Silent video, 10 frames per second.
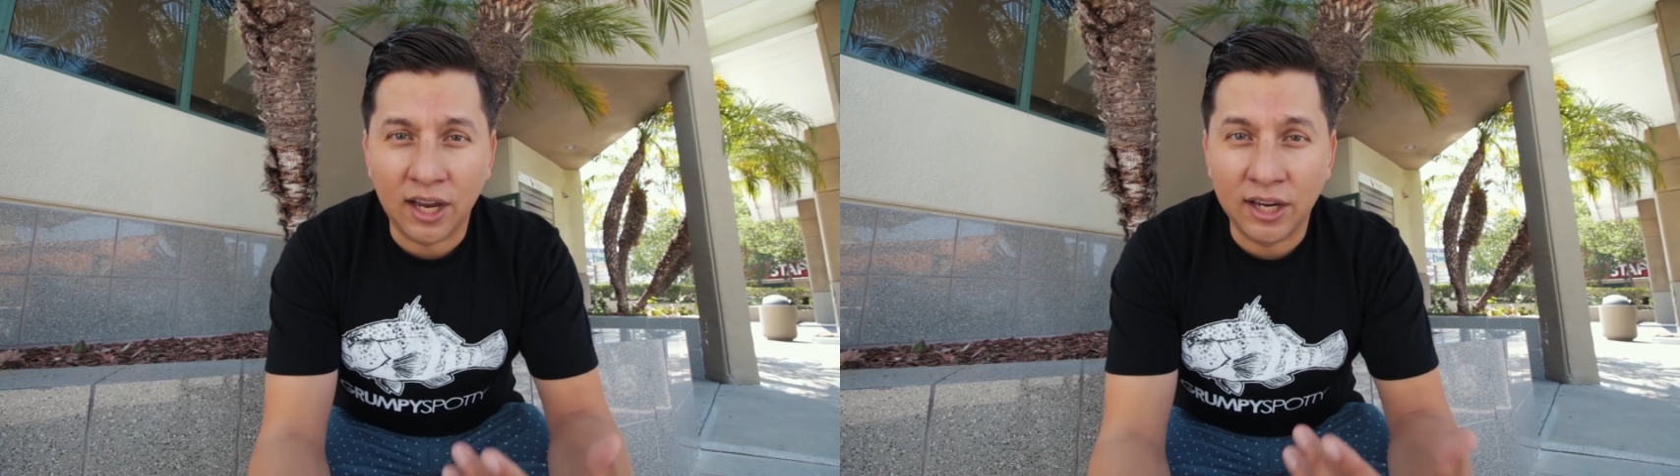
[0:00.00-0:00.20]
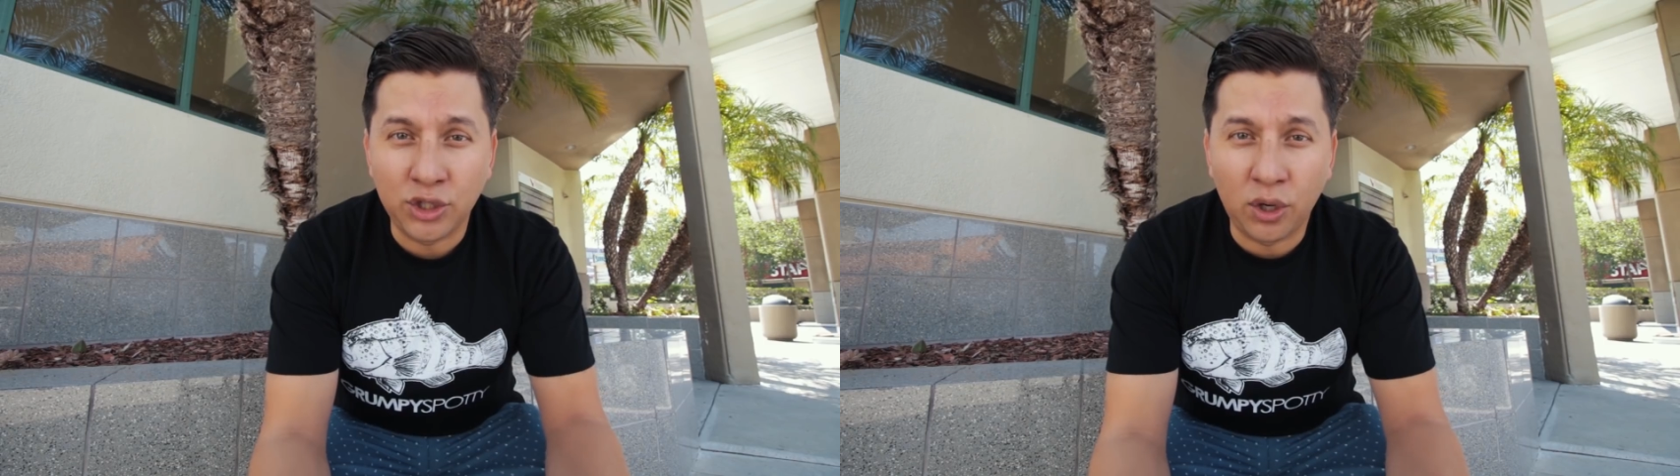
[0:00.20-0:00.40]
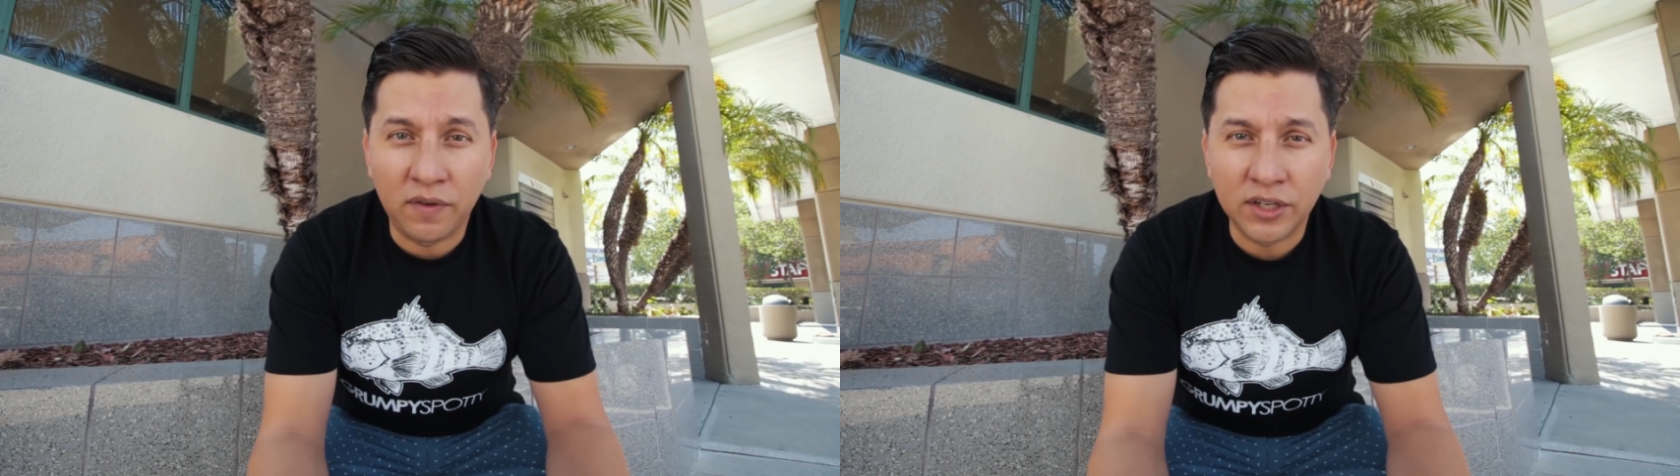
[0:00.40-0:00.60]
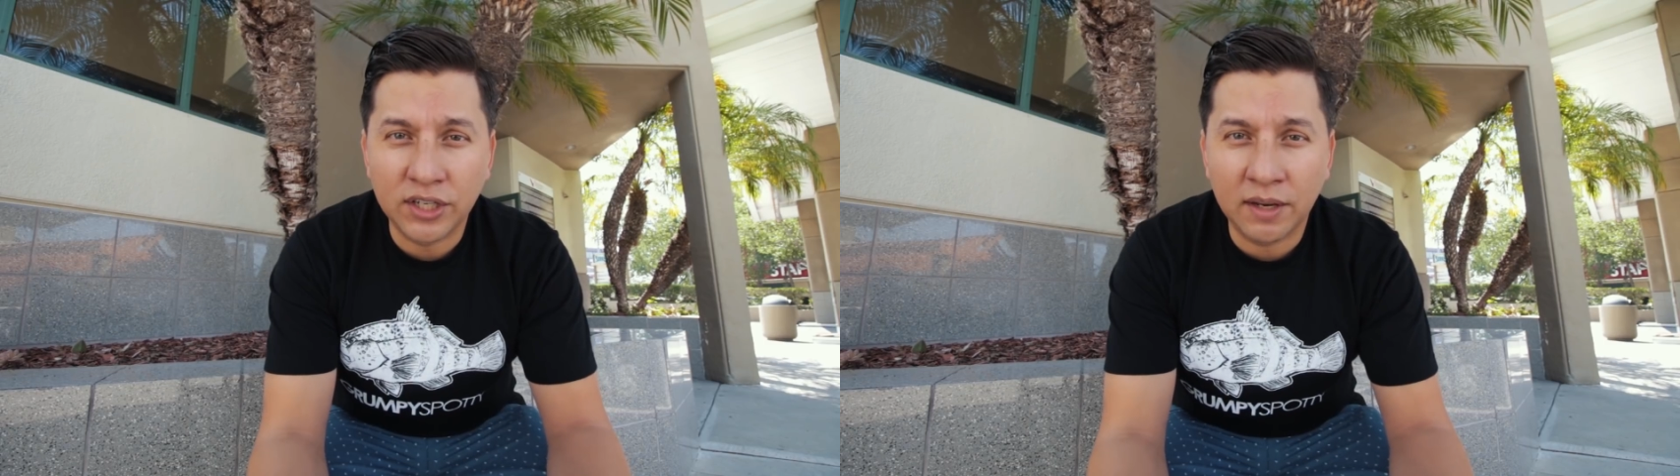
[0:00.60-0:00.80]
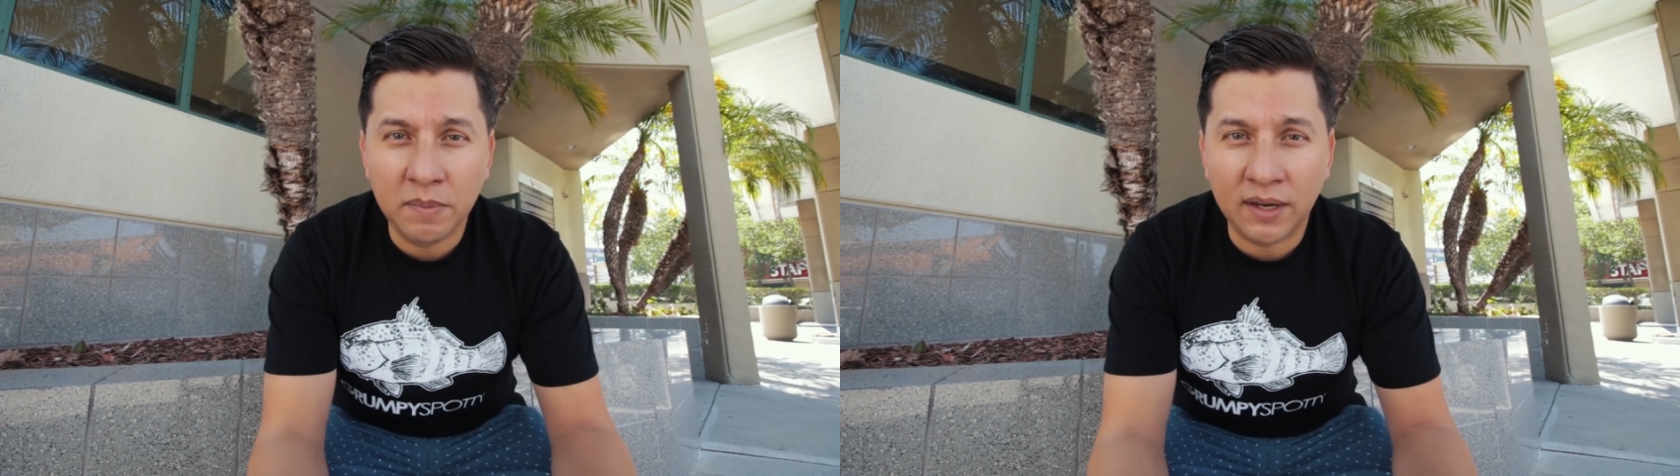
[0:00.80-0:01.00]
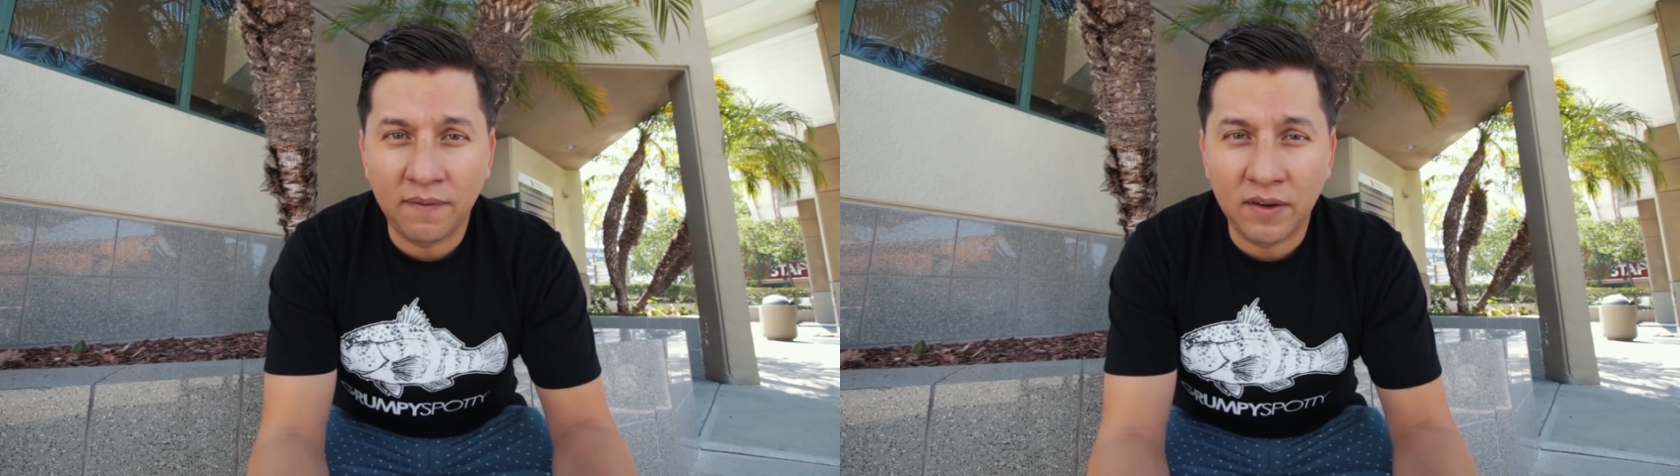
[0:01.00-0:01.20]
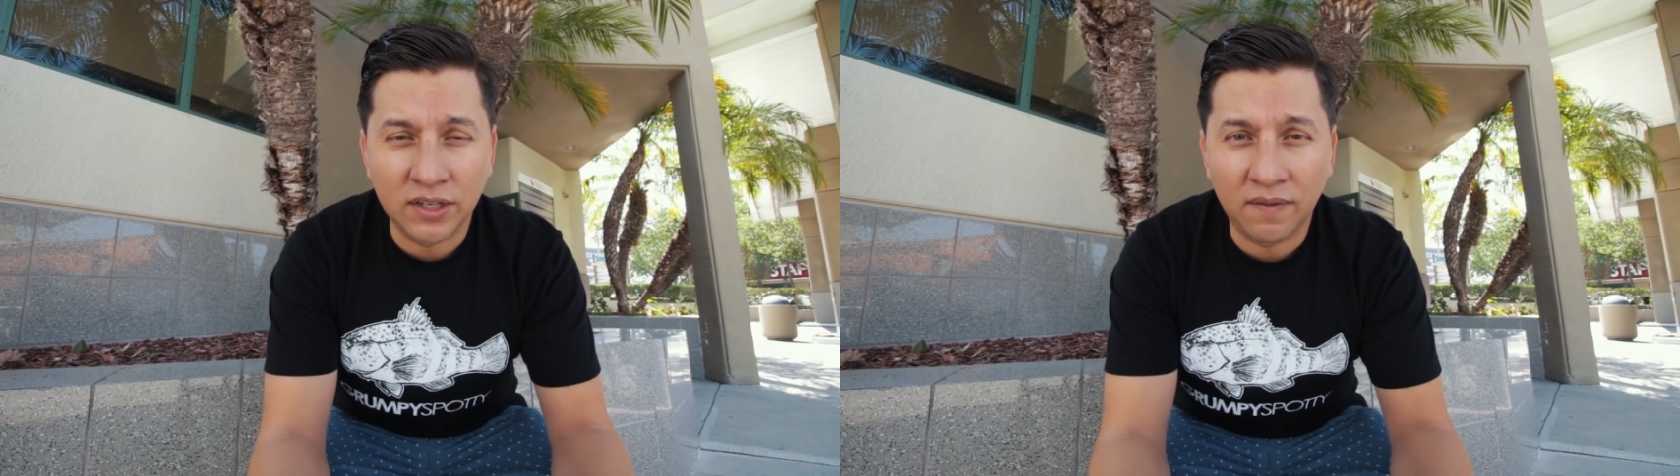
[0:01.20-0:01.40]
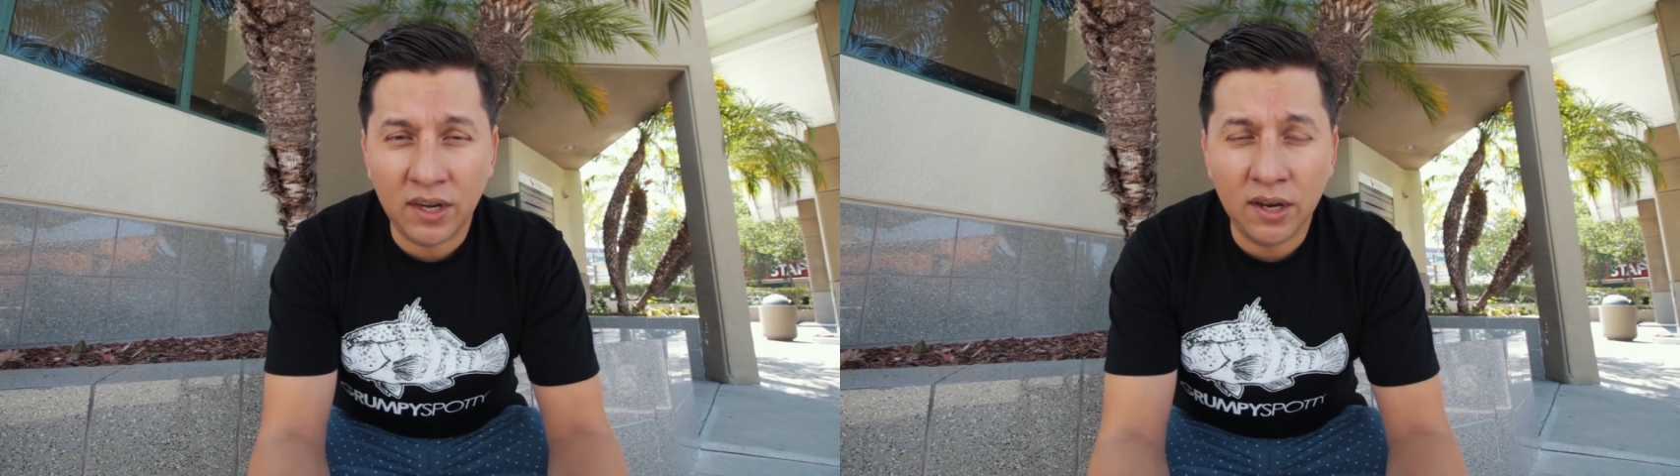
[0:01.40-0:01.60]
I enjoy fishing and making
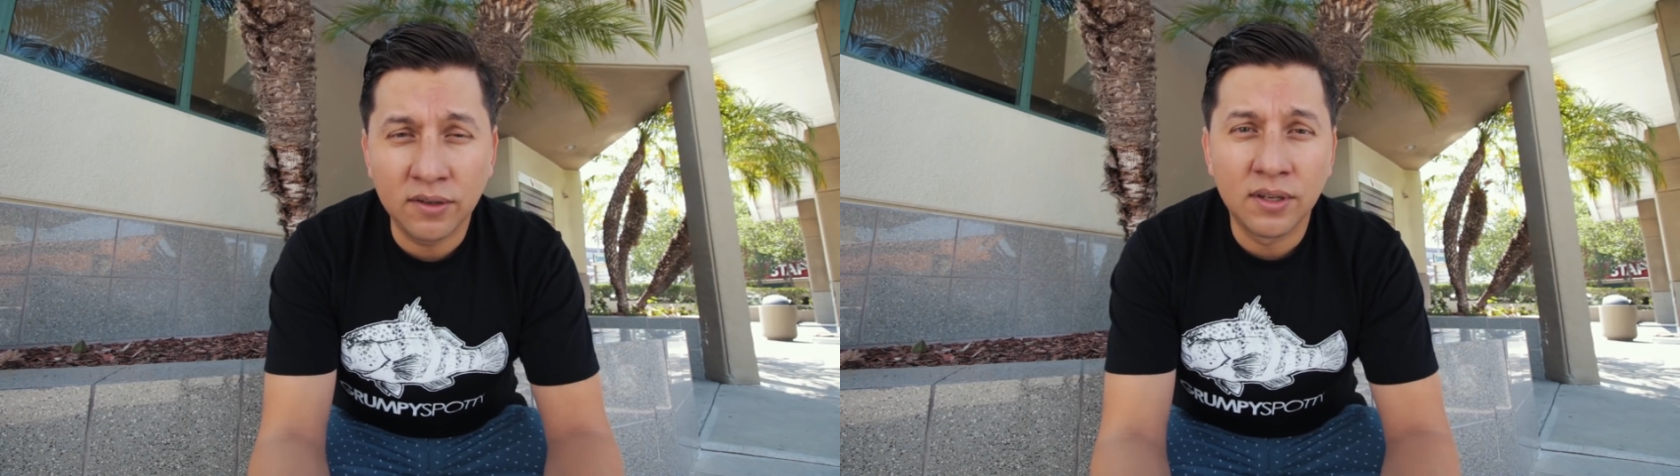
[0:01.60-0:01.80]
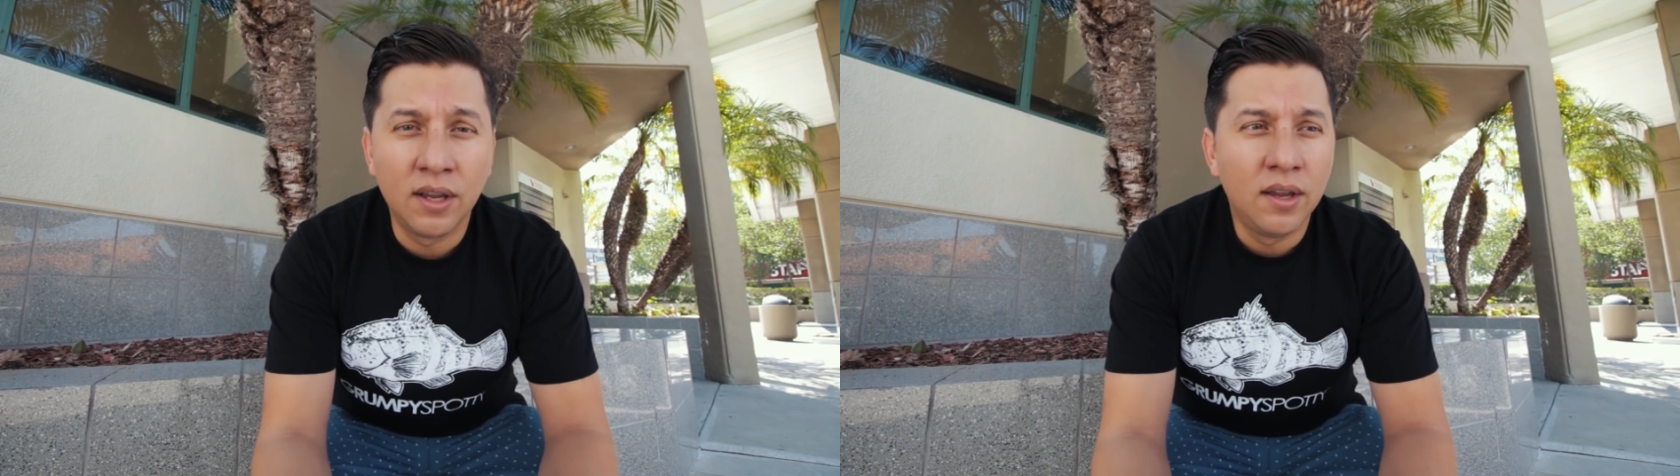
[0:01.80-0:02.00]
fishing videos.